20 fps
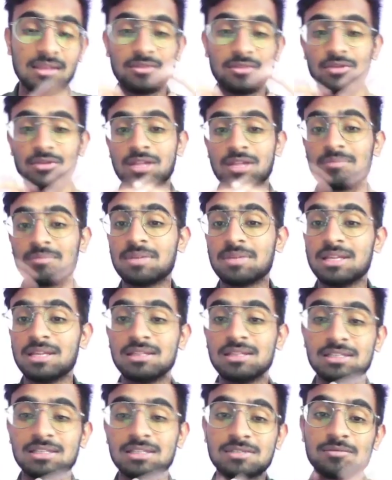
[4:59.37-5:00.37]
You can
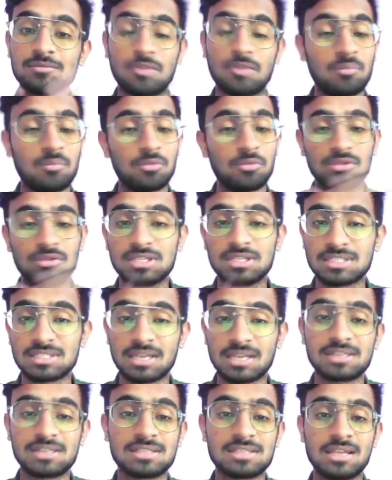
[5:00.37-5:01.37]
play this from both the
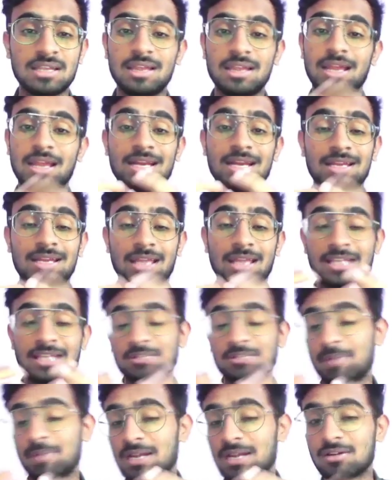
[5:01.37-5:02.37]
sides and
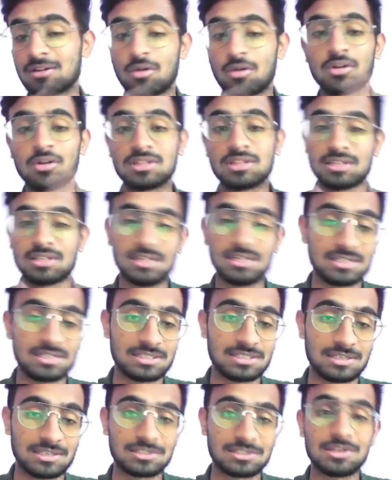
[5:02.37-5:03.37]
expect all three
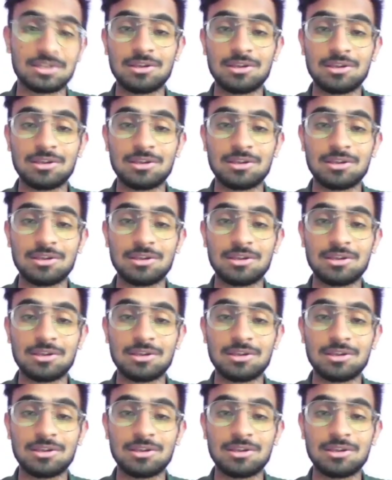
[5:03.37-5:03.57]
results.